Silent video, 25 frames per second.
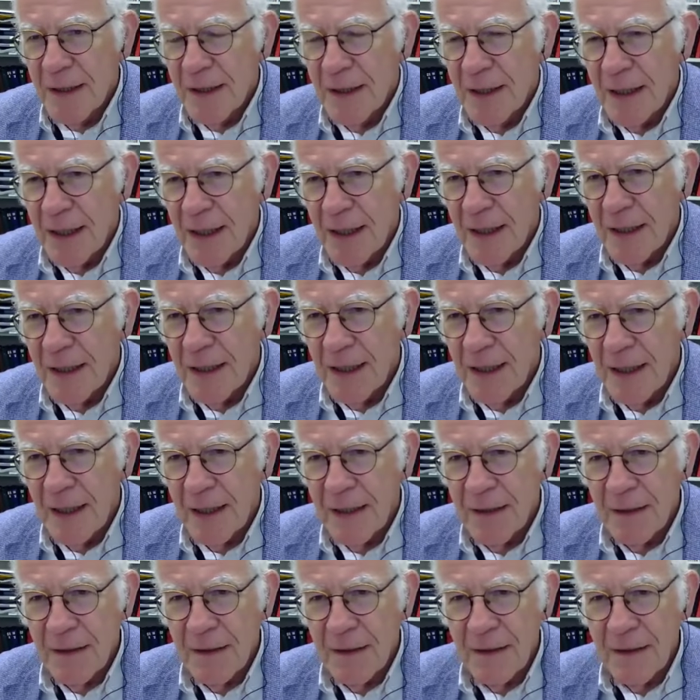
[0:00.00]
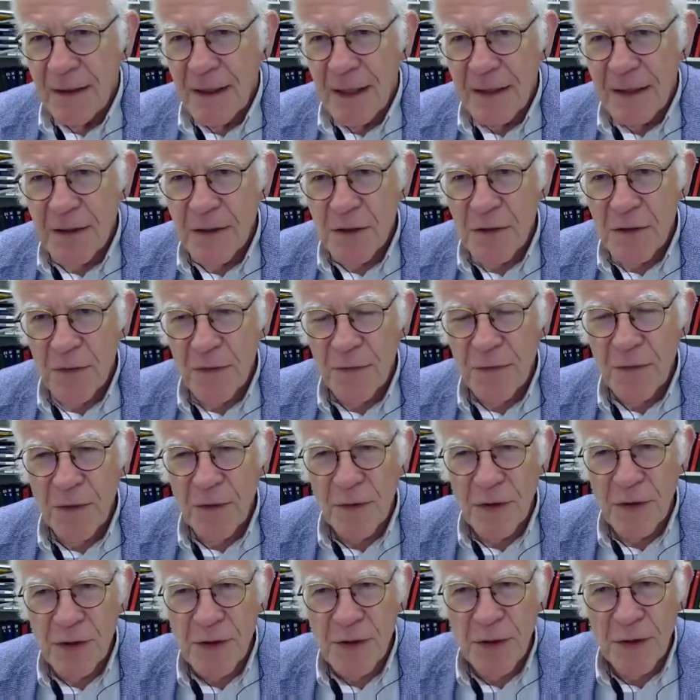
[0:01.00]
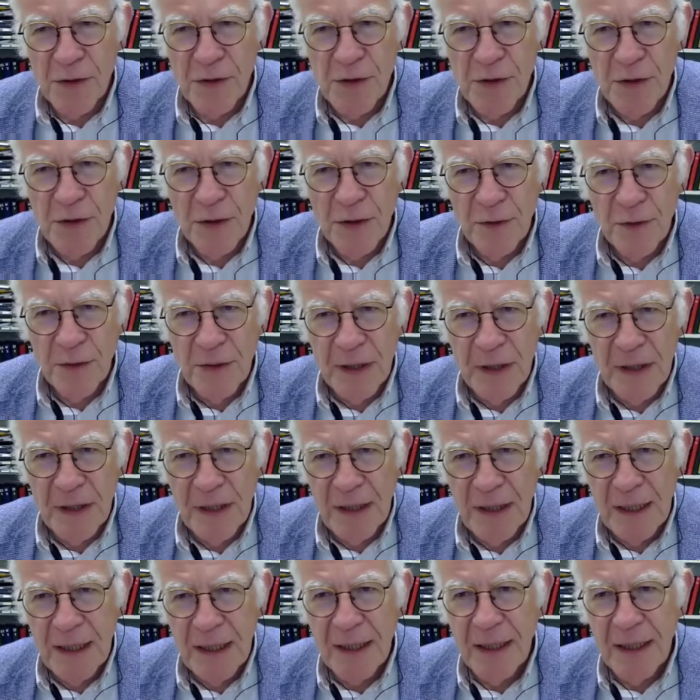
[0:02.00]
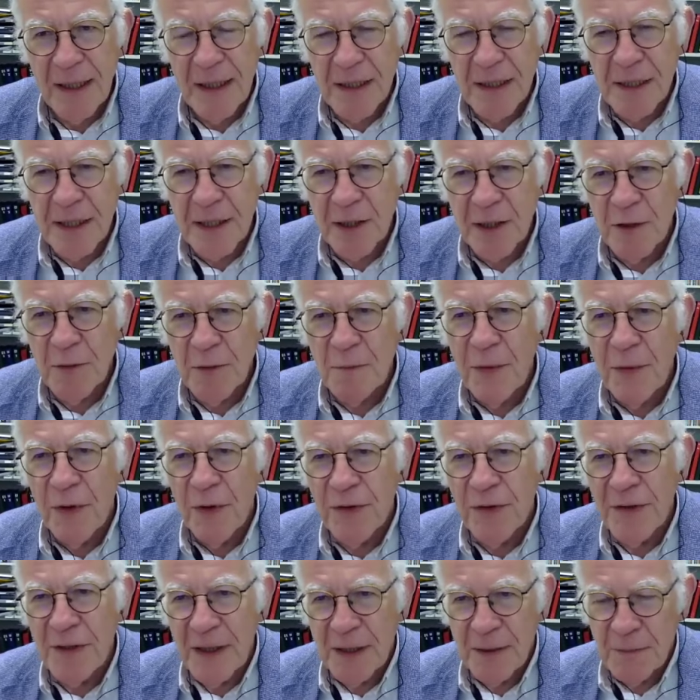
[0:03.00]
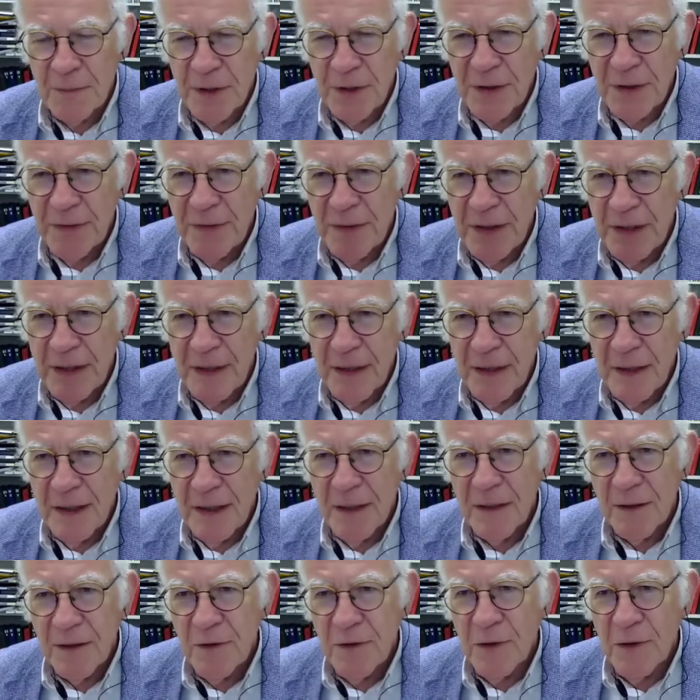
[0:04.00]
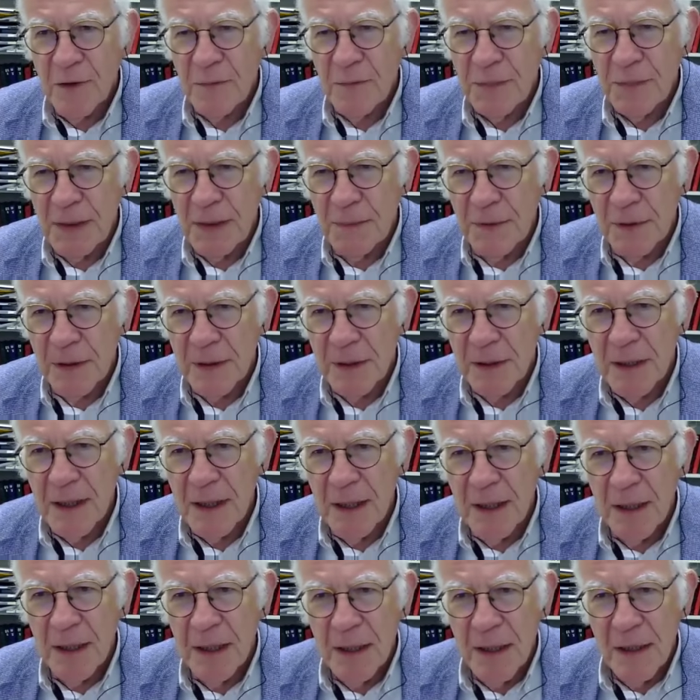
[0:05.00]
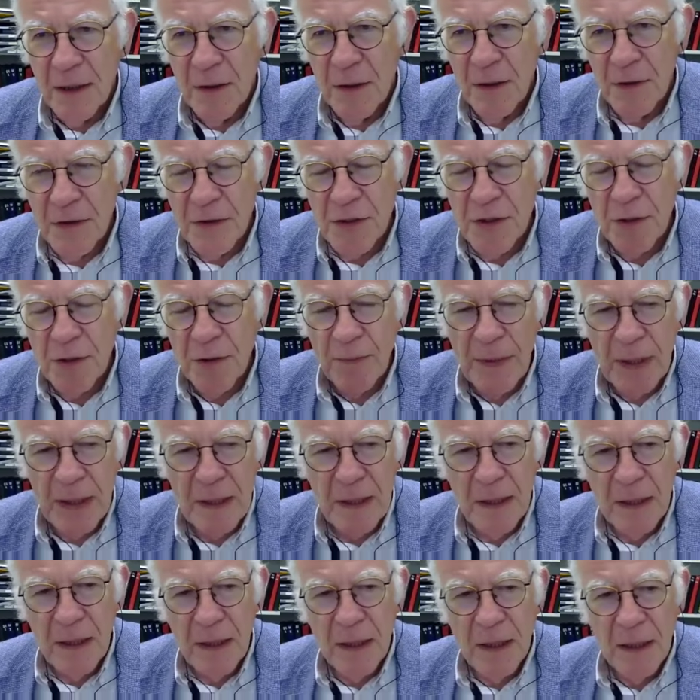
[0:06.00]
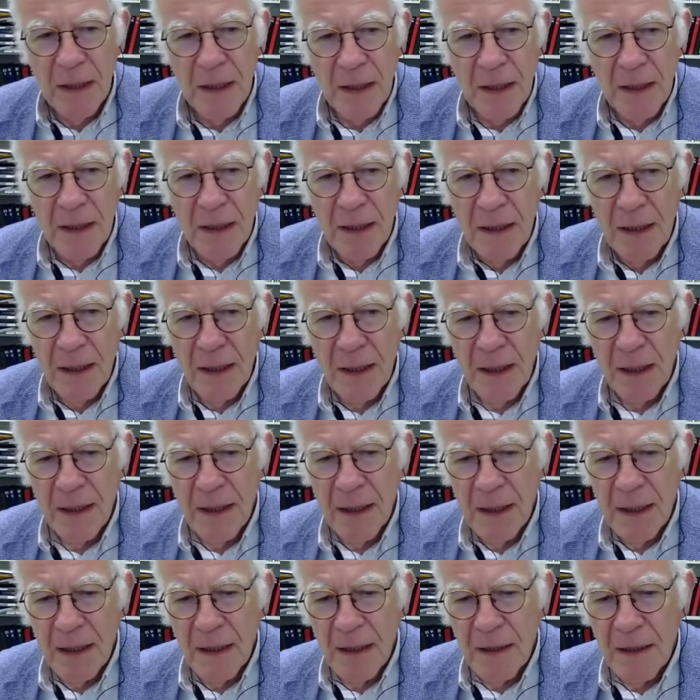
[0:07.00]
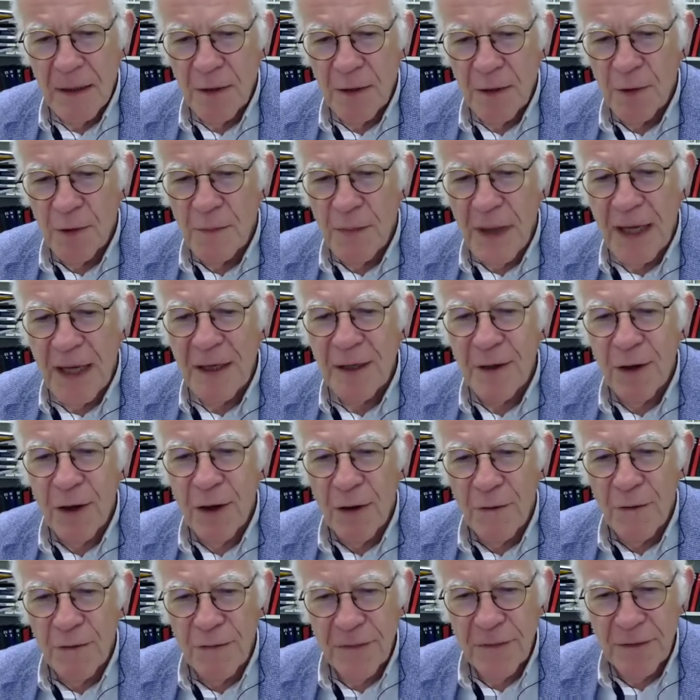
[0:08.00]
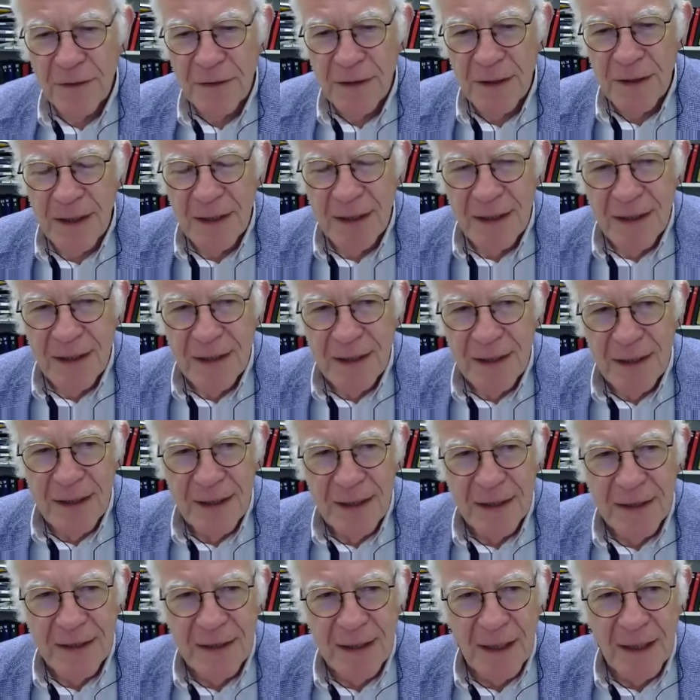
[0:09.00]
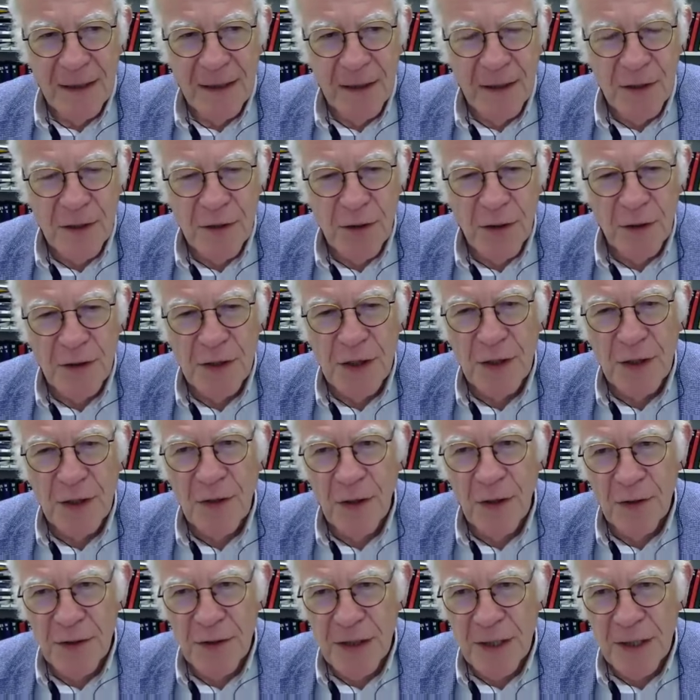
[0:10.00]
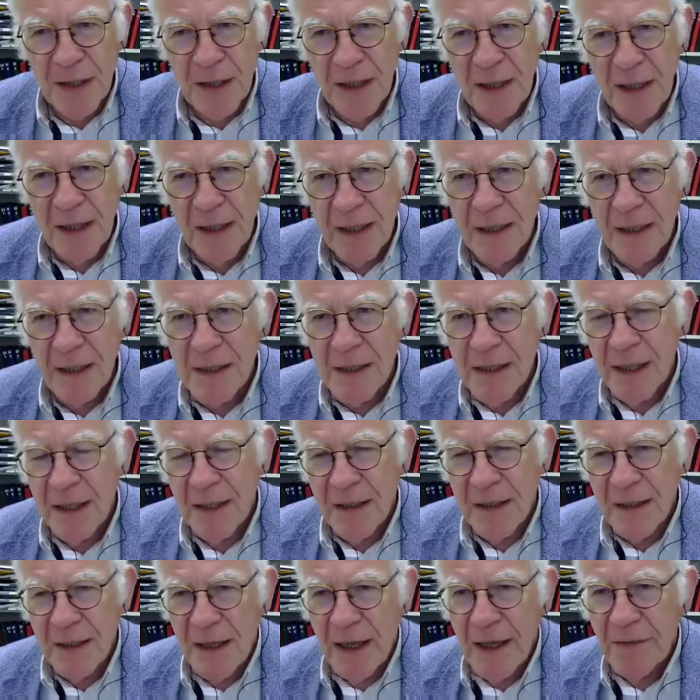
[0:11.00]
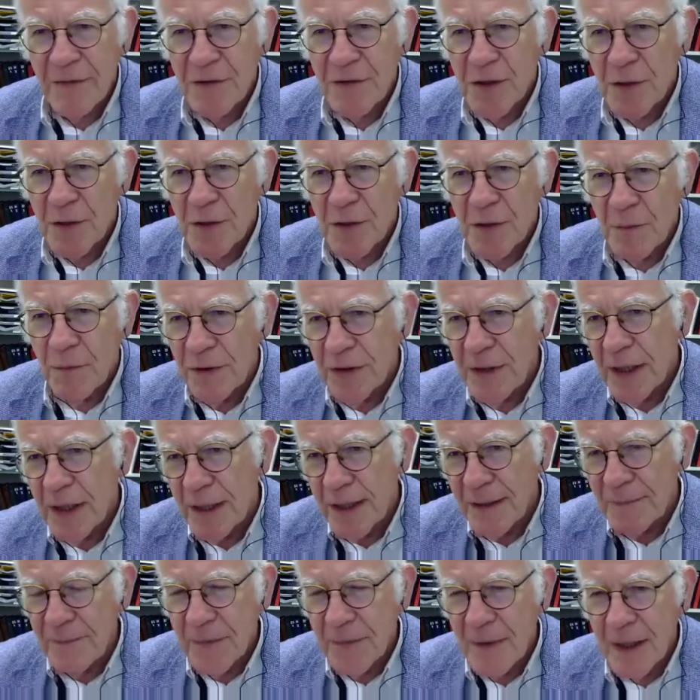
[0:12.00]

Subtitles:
And that is, of course, also increasing the bonding between two people. Also, when you make love, then there's oxytocin released and gives some bonding.